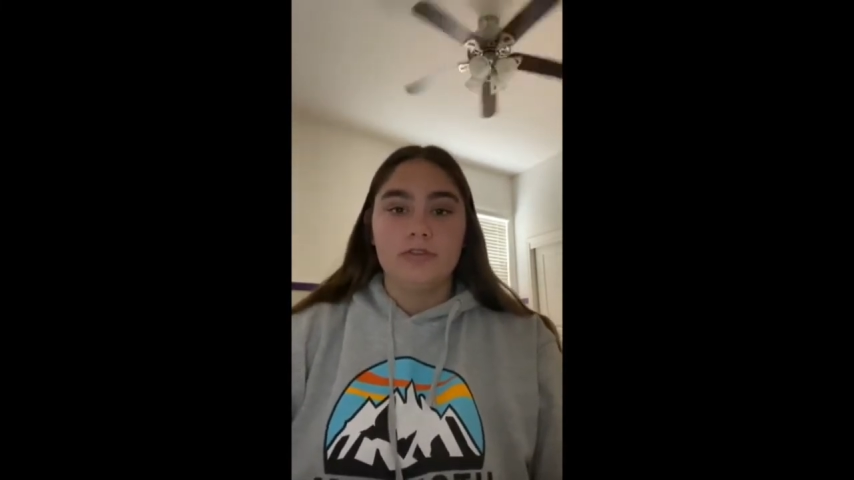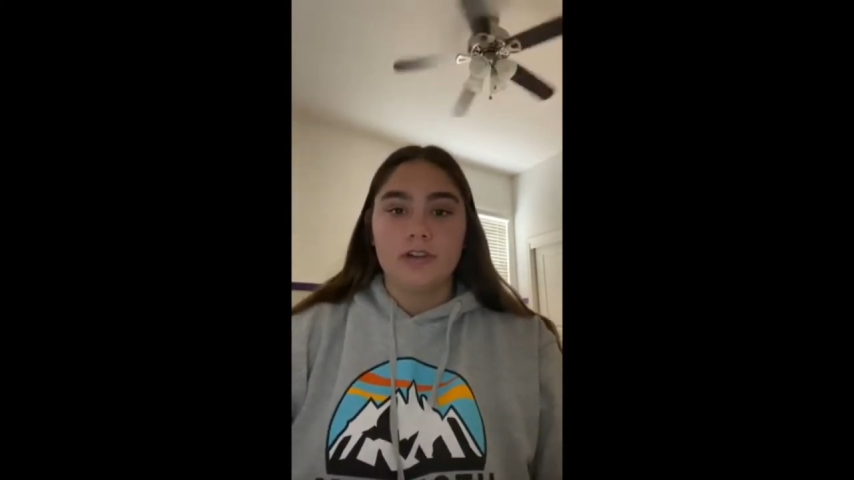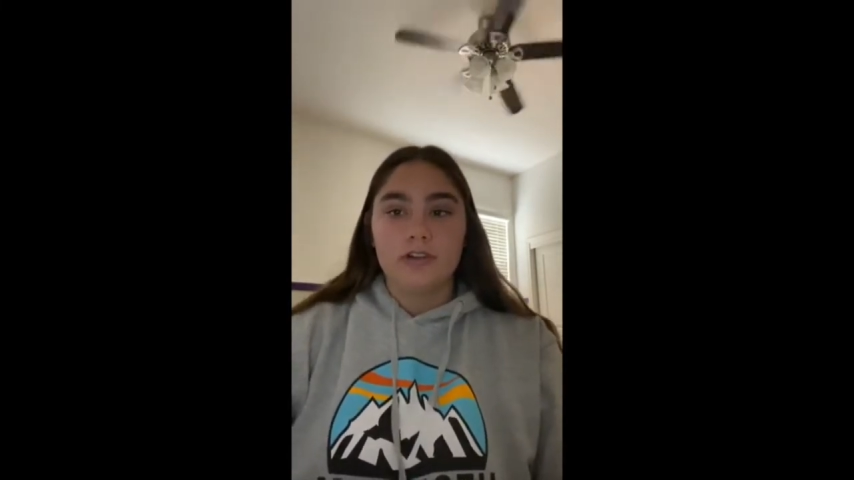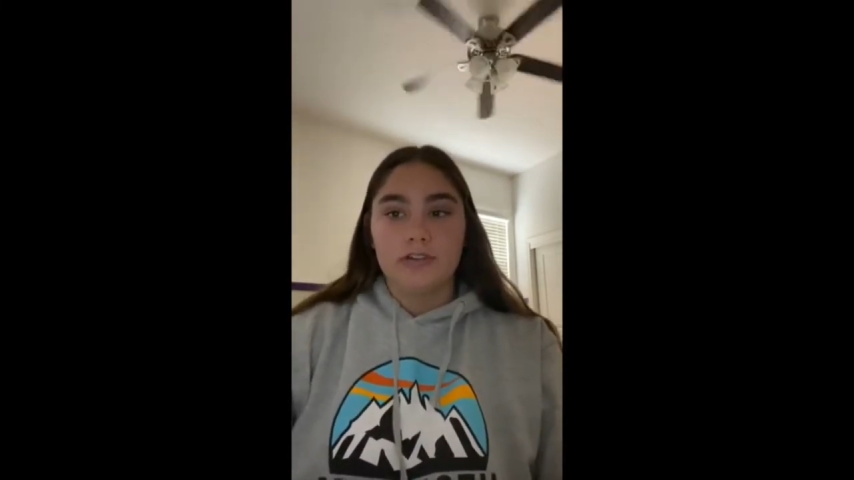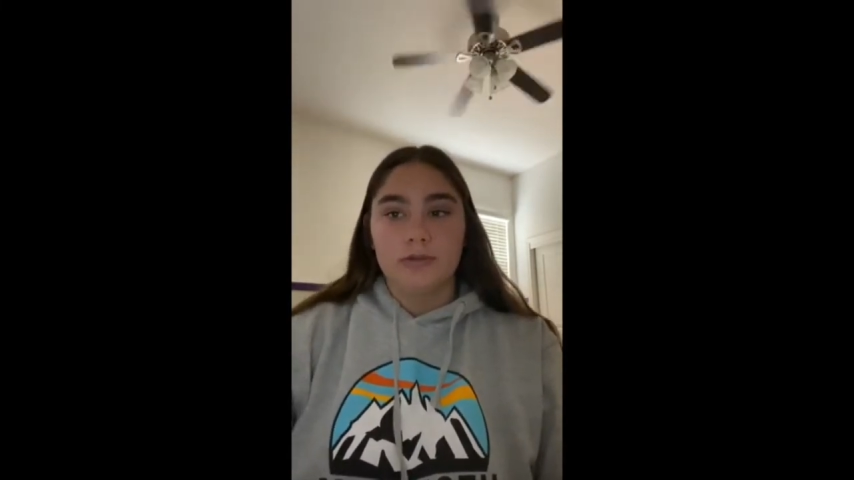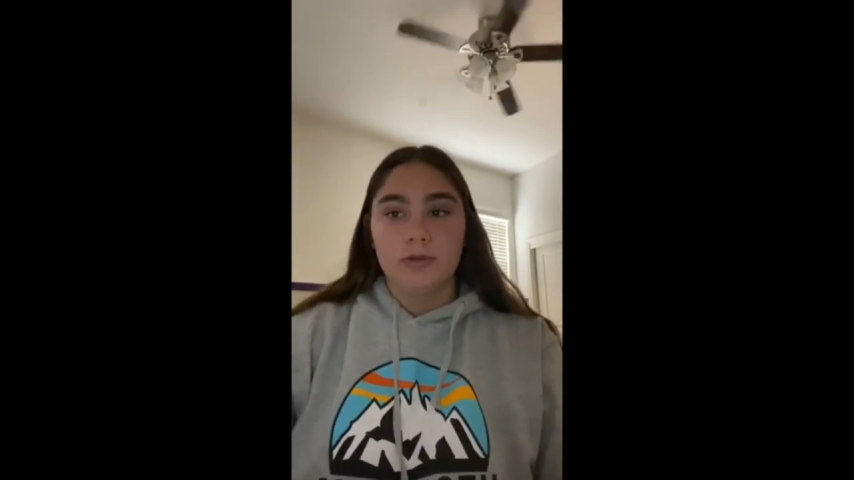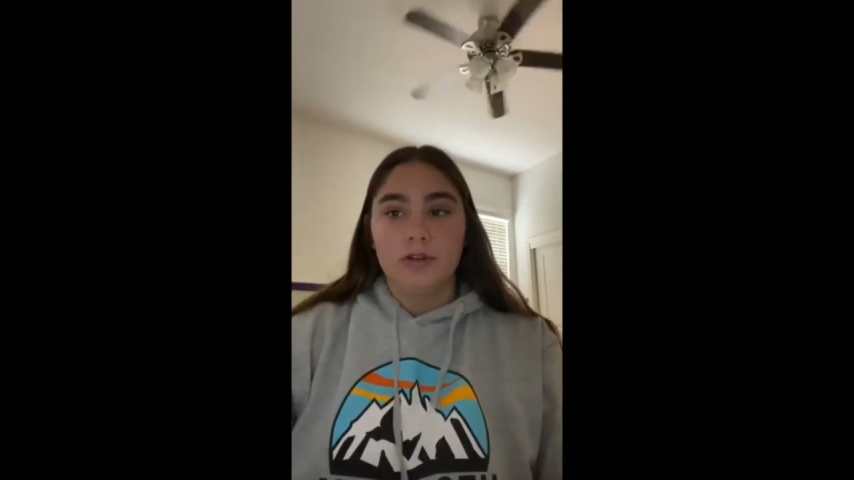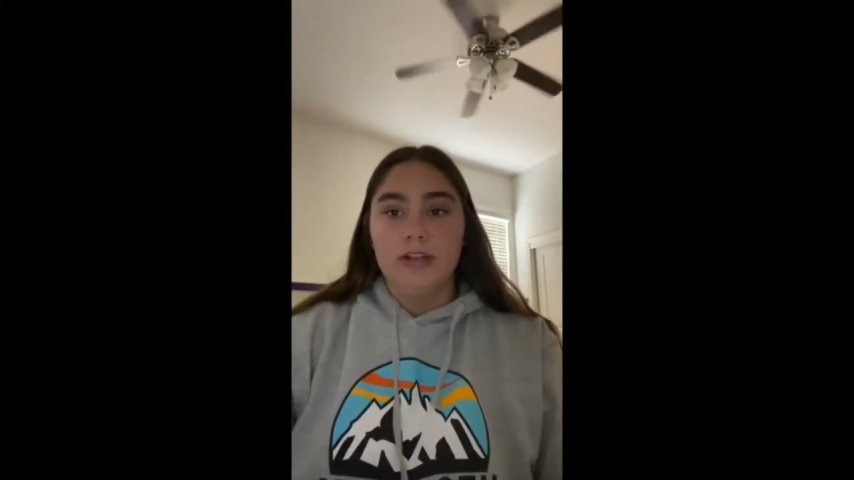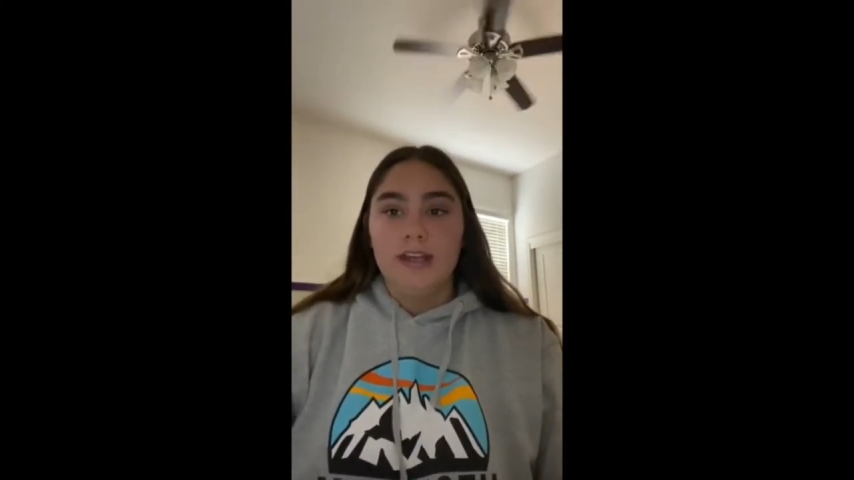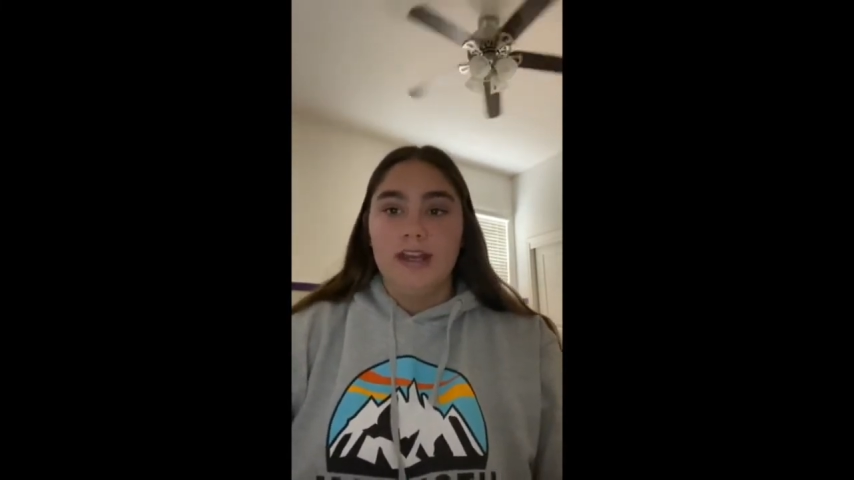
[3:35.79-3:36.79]
for our
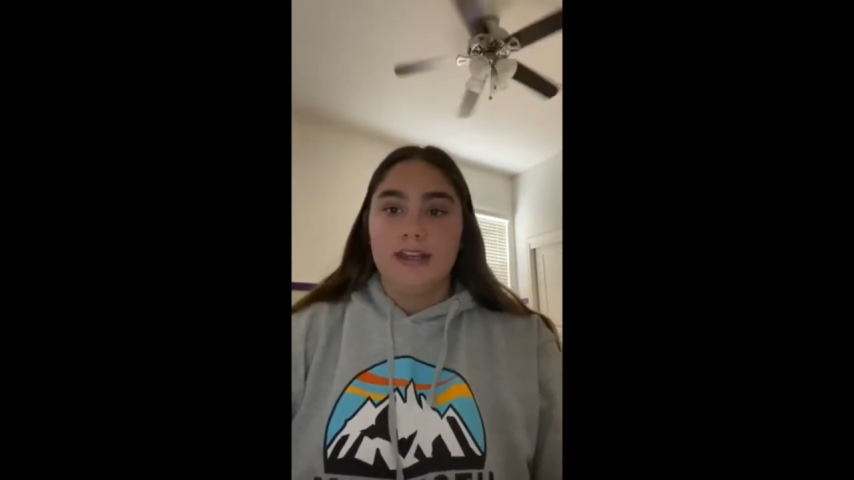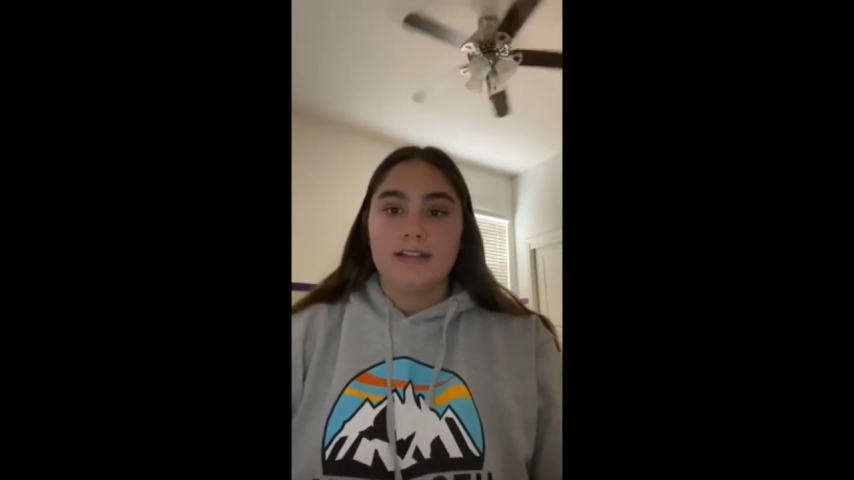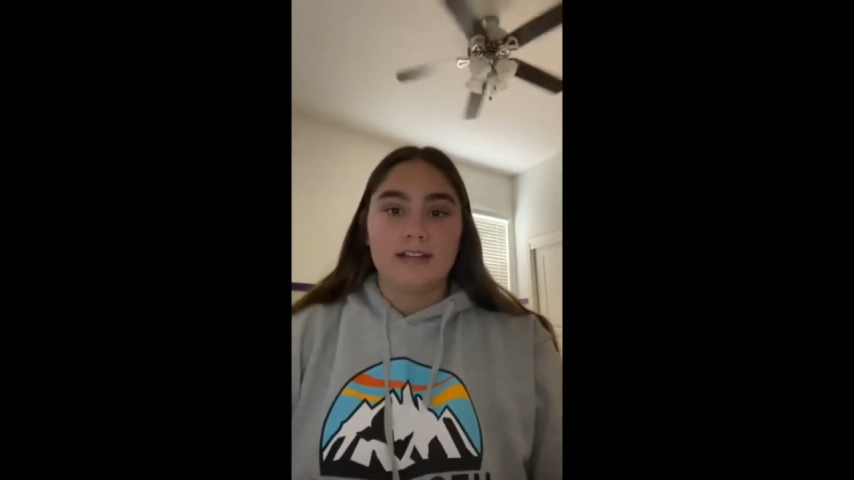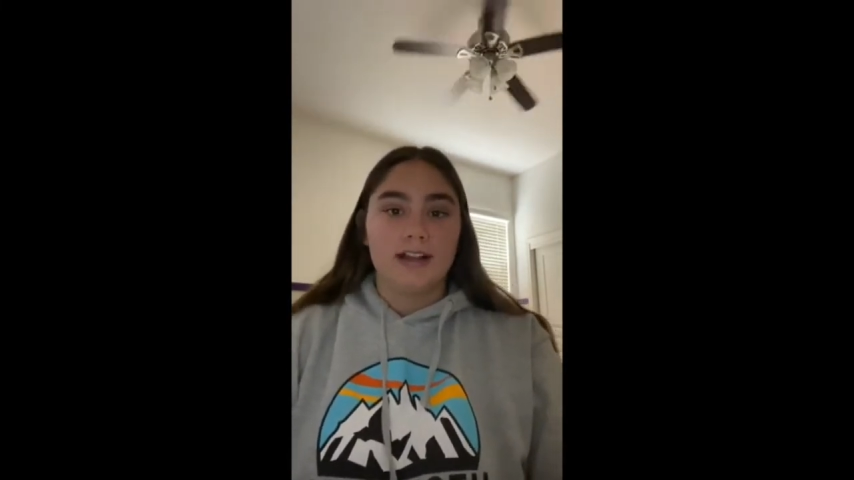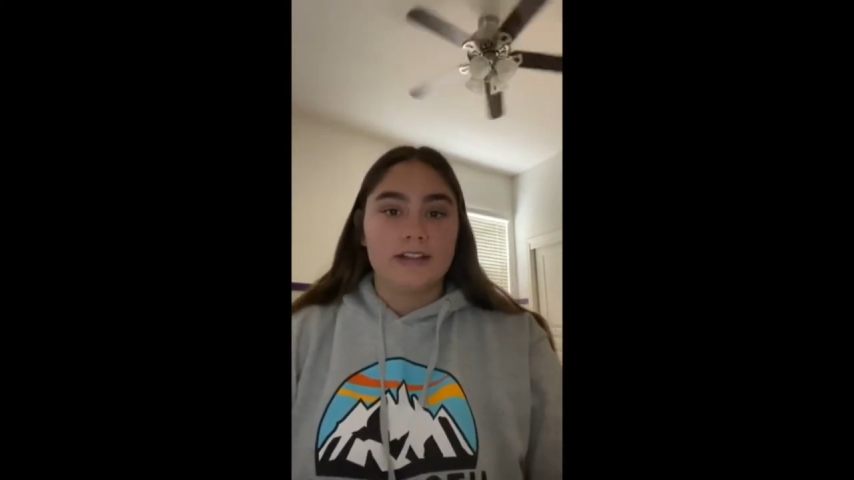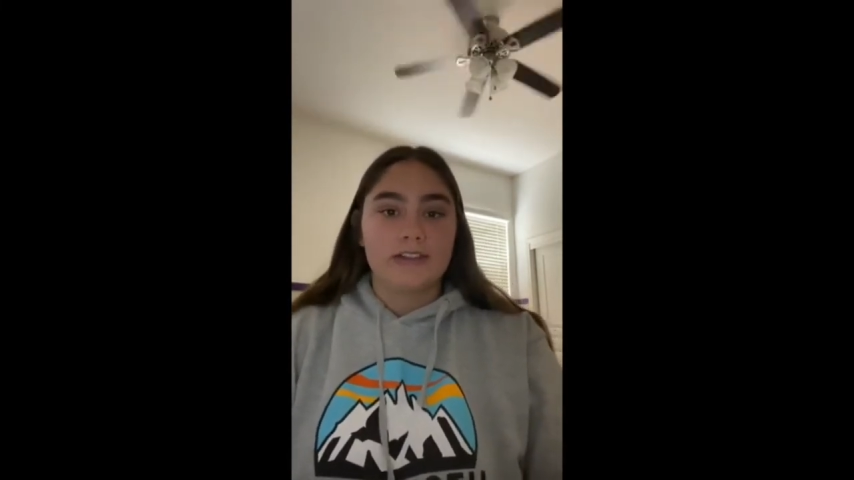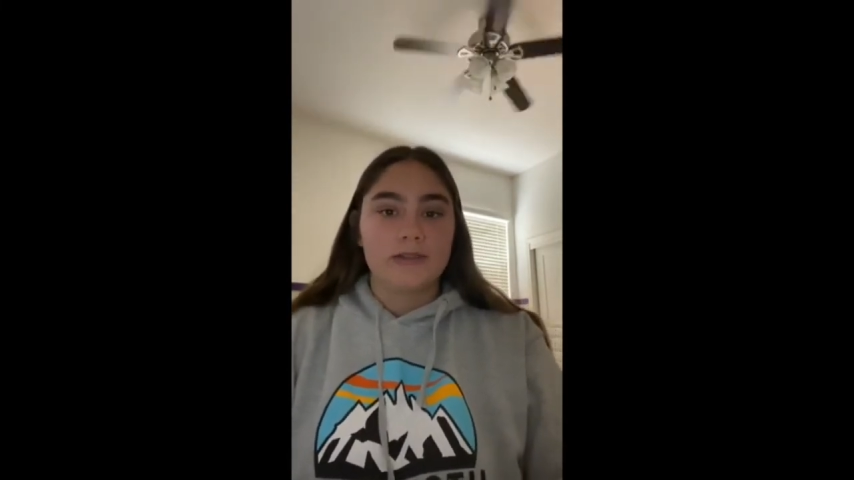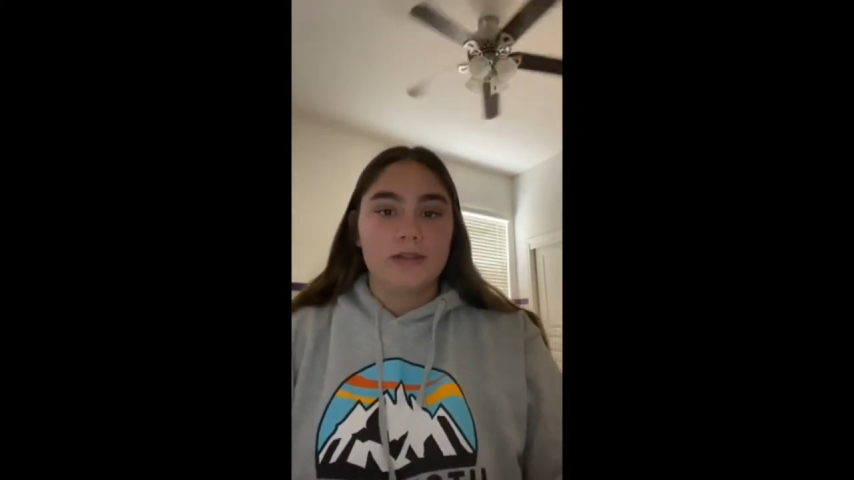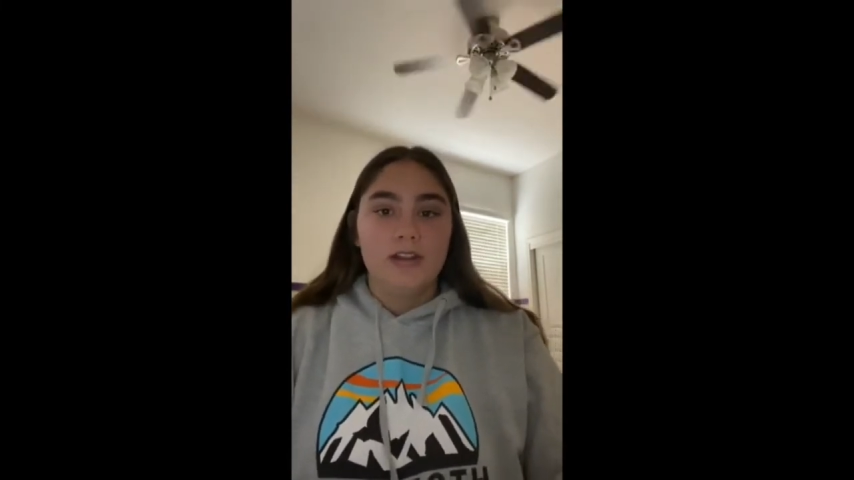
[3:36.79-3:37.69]
school and class.